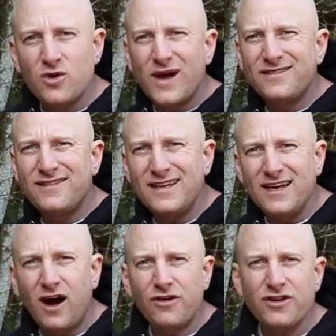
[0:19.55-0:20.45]
U S
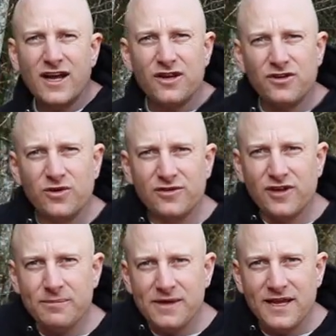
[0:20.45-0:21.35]
D. All you got to do is
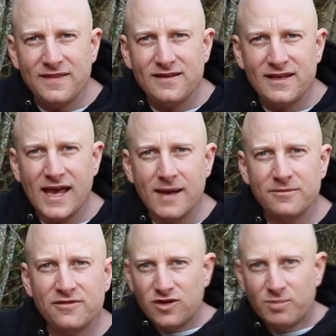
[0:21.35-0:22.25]
hit me in the D
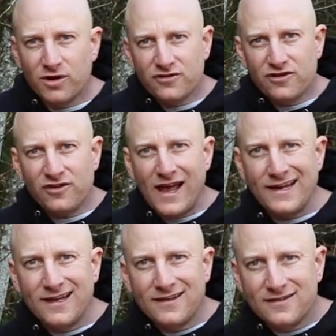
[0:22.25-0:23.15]
Ms to purchase
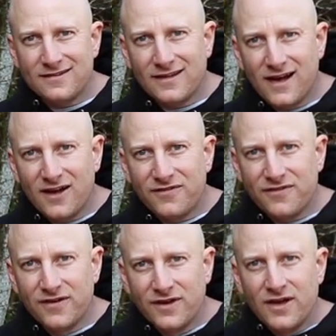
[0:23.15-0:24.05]
any of this
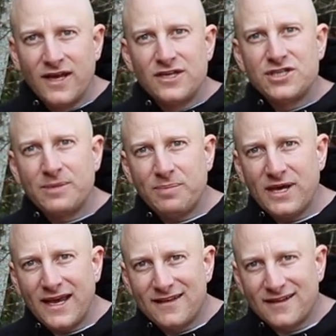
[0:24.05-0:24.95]
stuff.
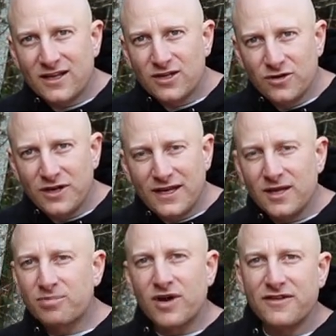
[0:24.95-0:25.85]
Shipping is included in
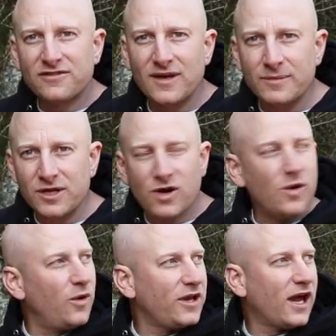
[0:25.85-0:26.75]
the prices I'm going to
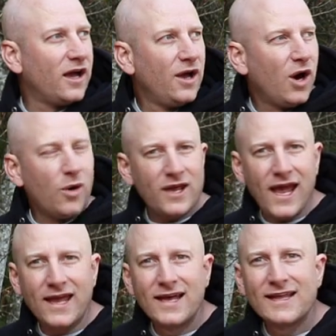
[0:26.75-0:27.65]
quote you.
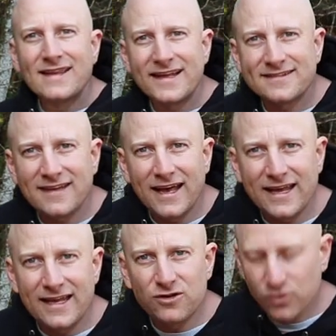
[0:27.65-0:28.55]
Okay, let's get
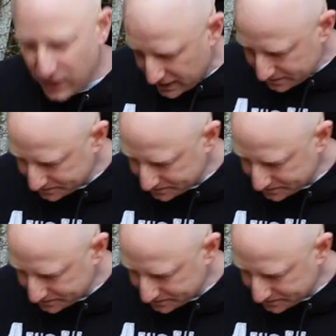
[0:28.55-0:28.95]
into it.